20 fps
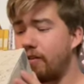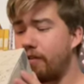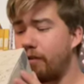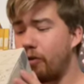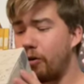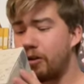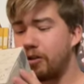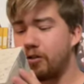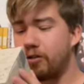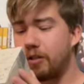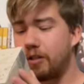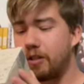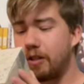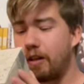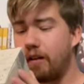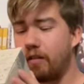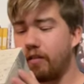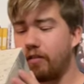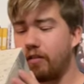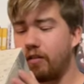fortress
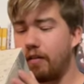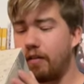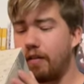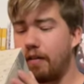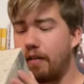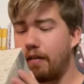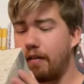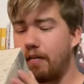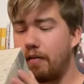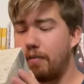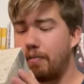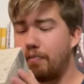of the